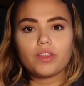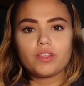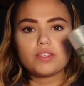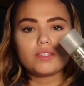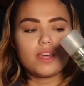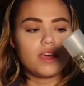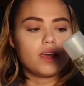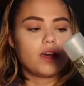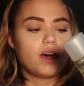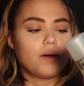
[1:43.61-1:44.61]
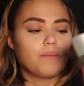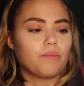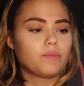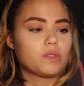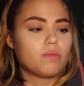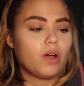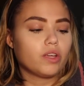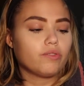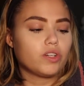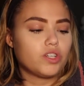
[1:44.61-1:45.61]
This is a
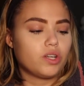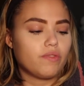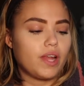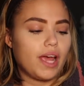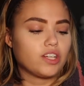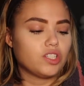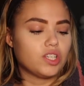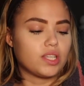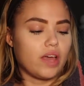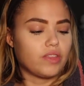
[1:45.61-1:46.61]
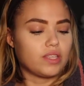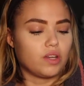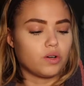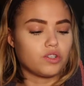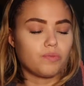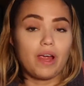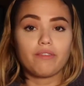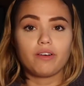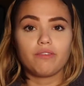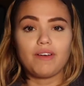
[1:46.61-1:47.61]
smaller version of it. I actually just got this at Nordstrom
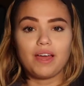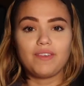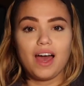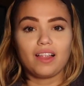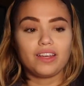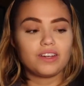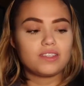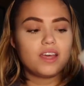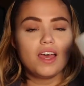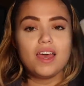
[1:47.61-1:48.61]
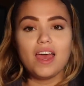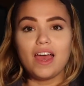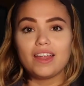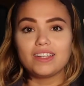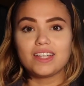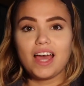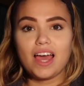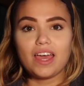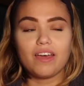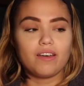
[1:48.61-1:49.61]
Rack for $5, and
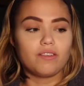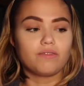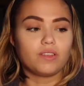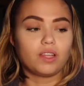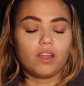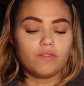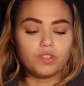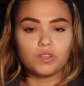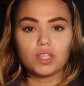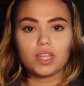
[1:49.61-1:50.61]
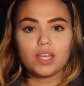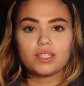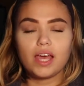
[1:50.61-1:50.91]
I have loved using this.